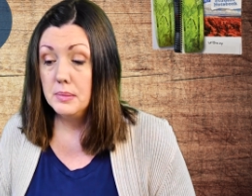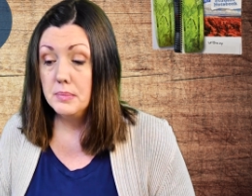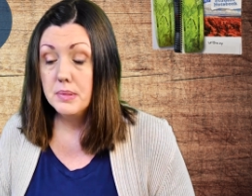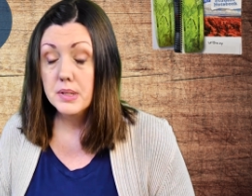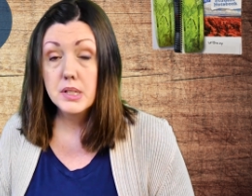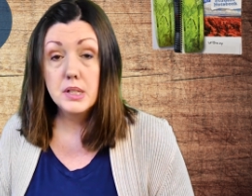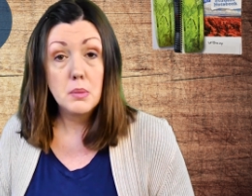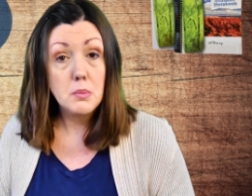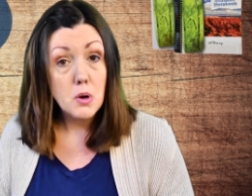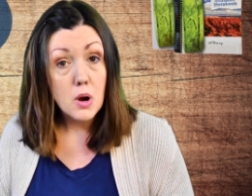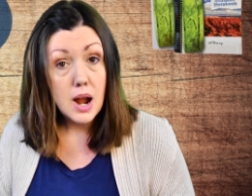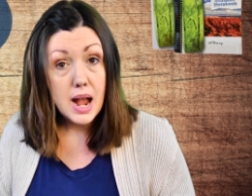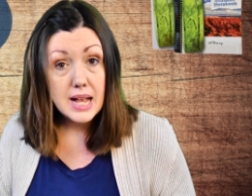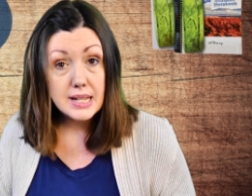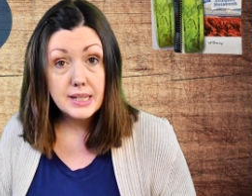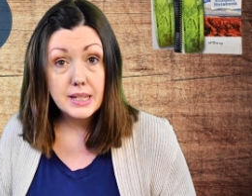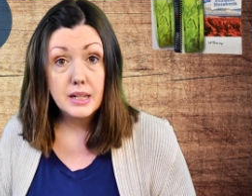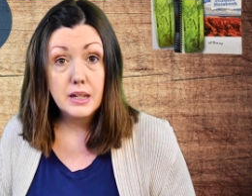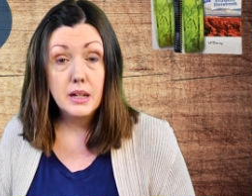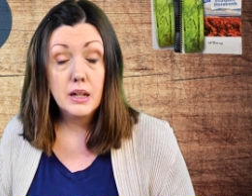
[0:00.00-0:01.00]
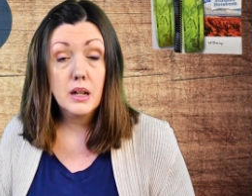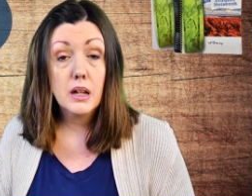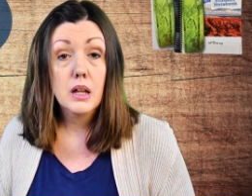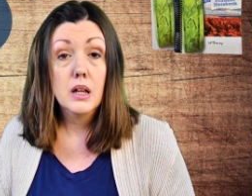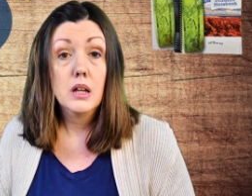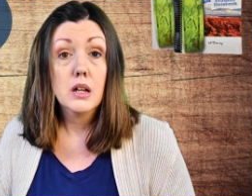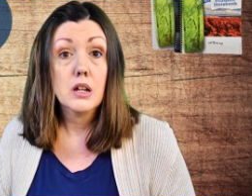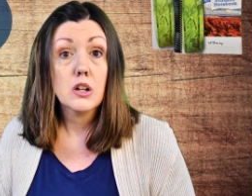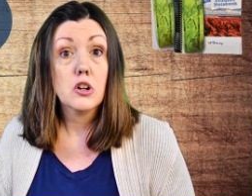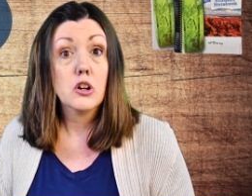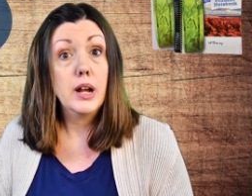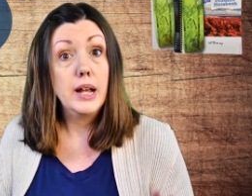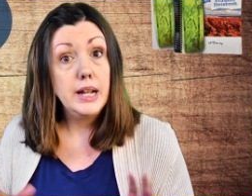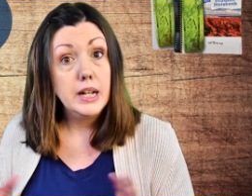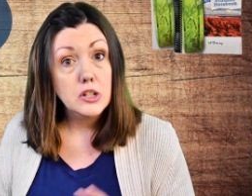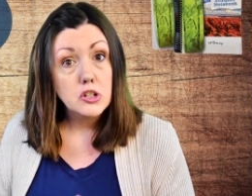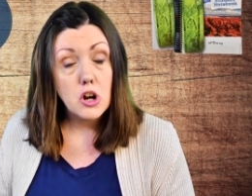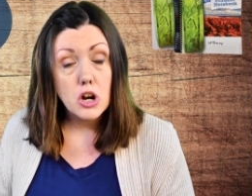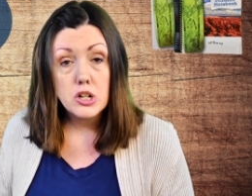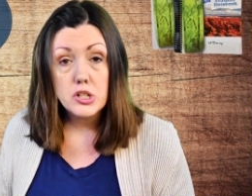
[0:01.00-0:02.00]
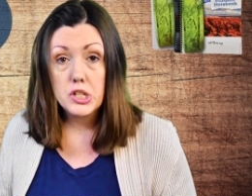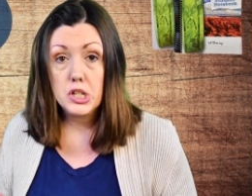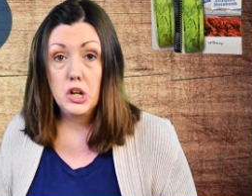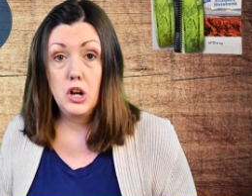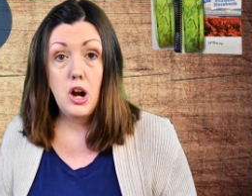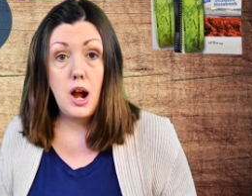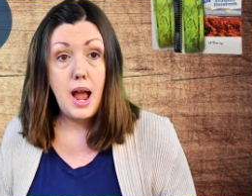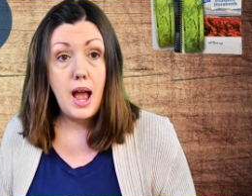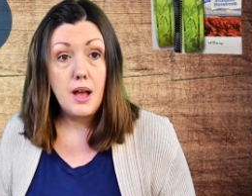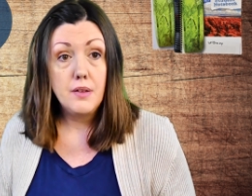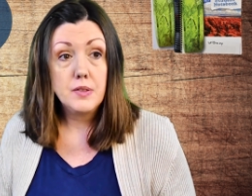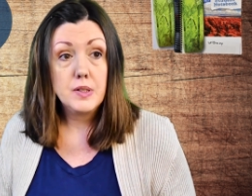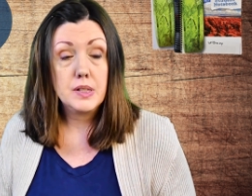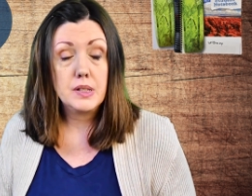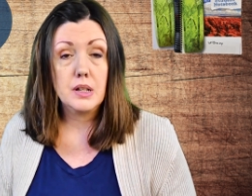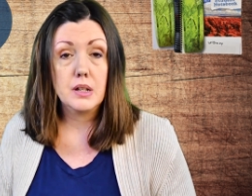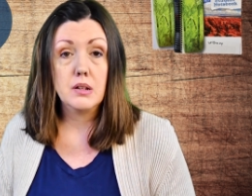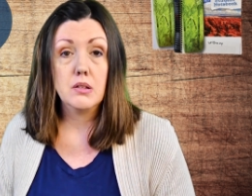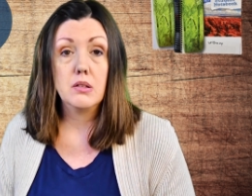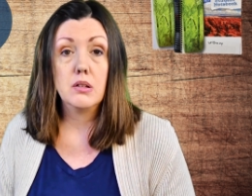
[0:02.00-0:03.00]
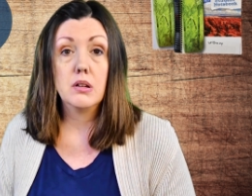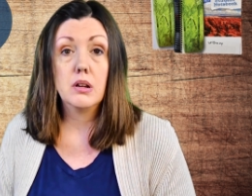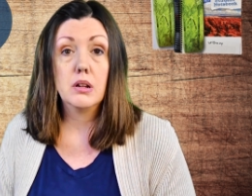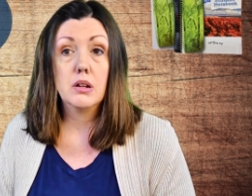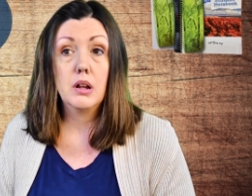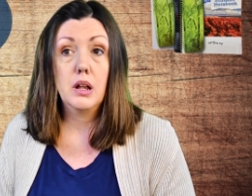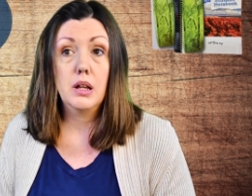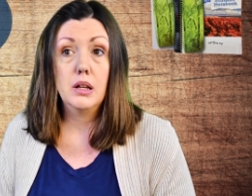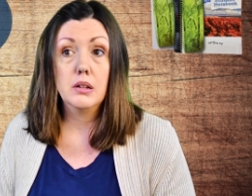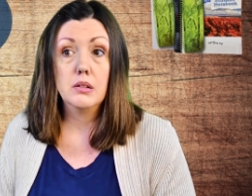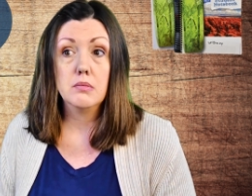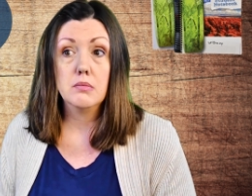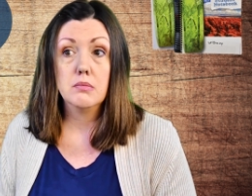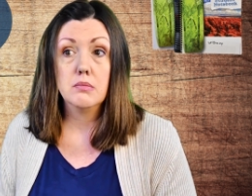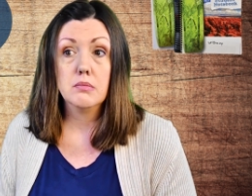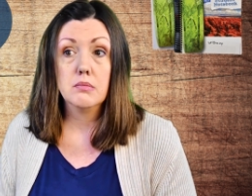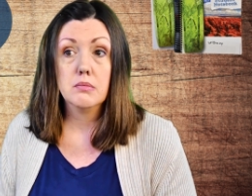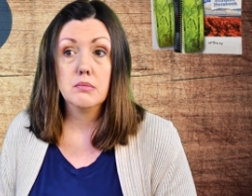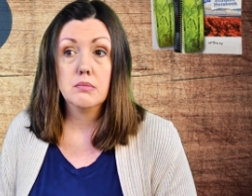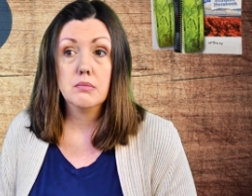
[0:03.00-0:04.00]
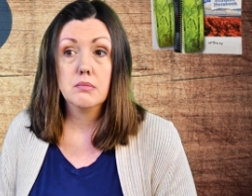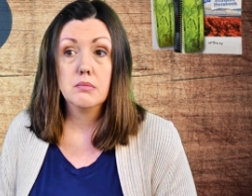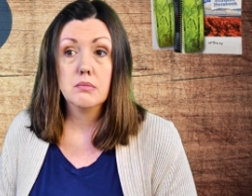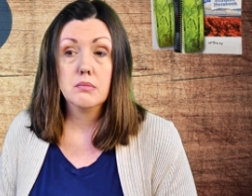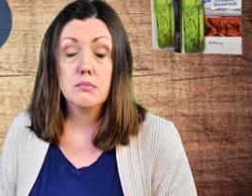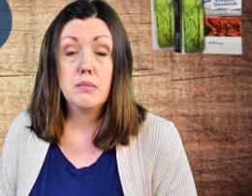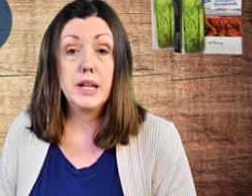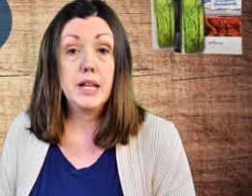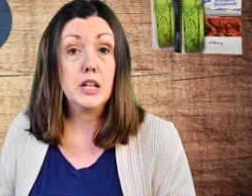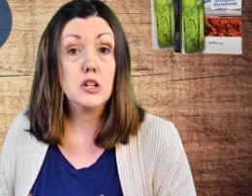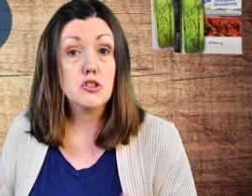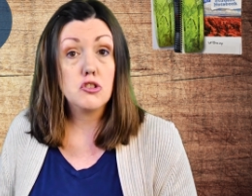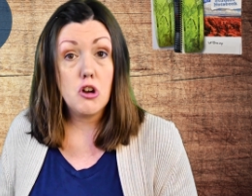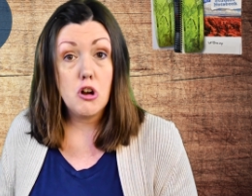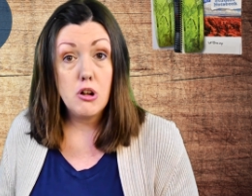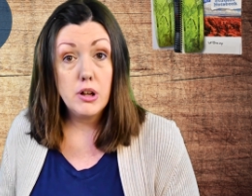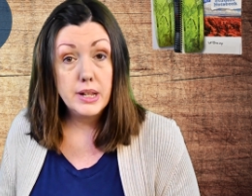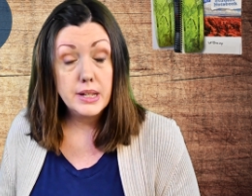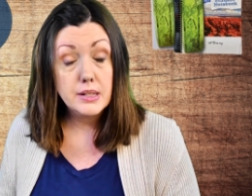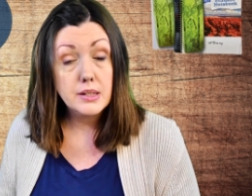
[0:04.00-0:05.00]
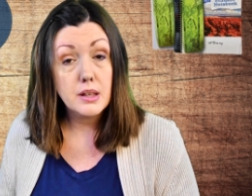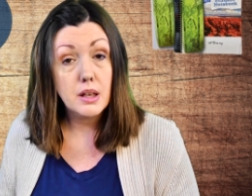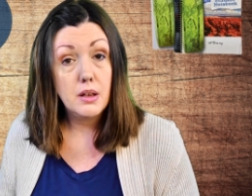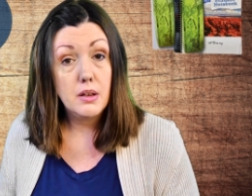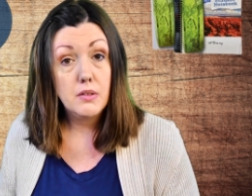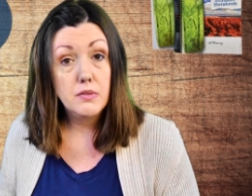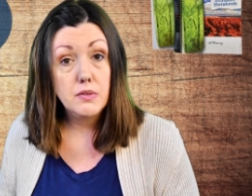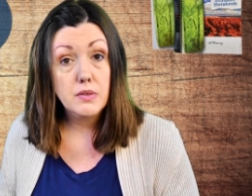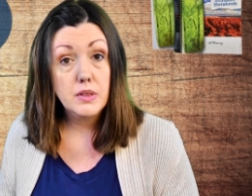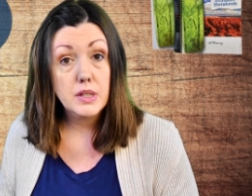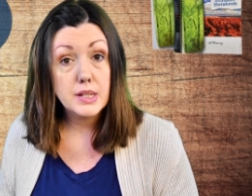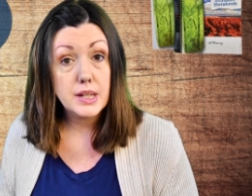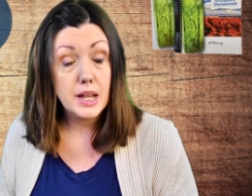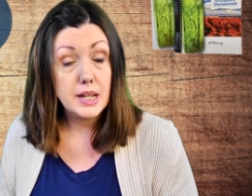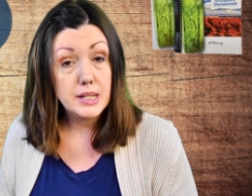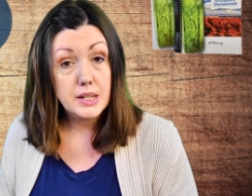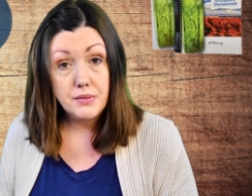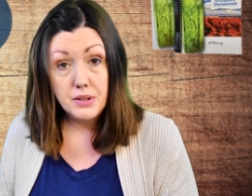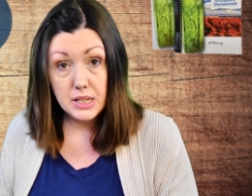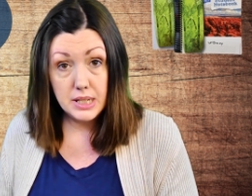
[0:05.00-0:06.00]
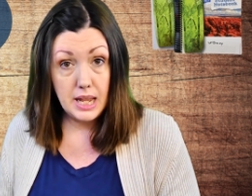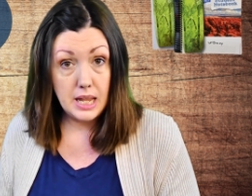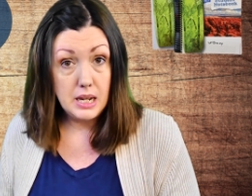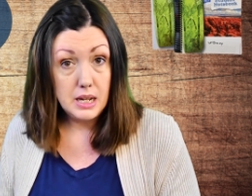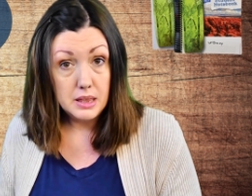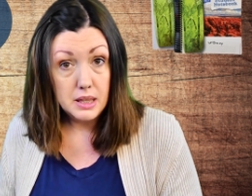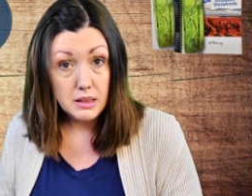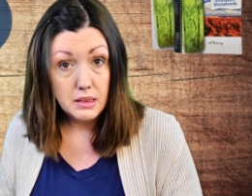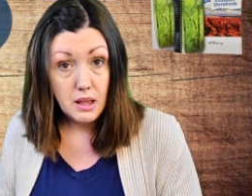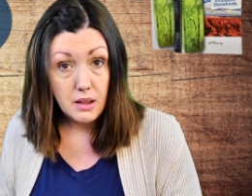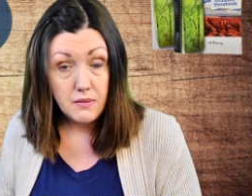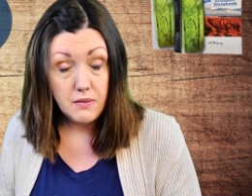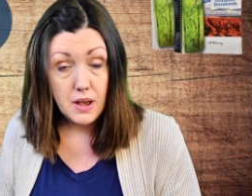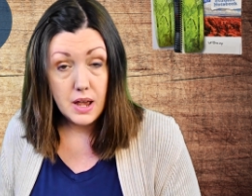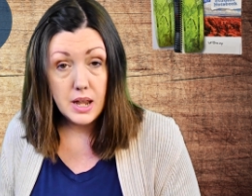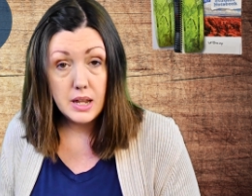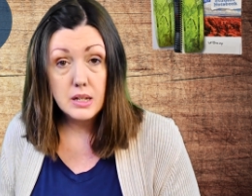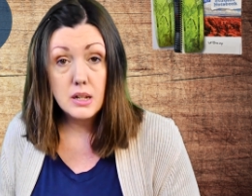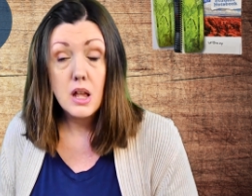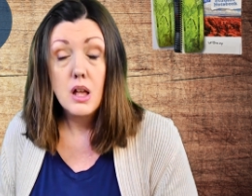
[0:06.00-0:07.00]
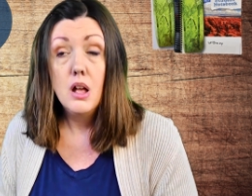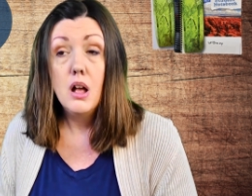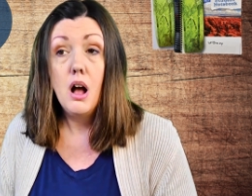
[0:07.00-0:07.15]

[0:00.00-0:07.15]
summarizing, creating charts and graphs, and making drawings of the scientific data that they find.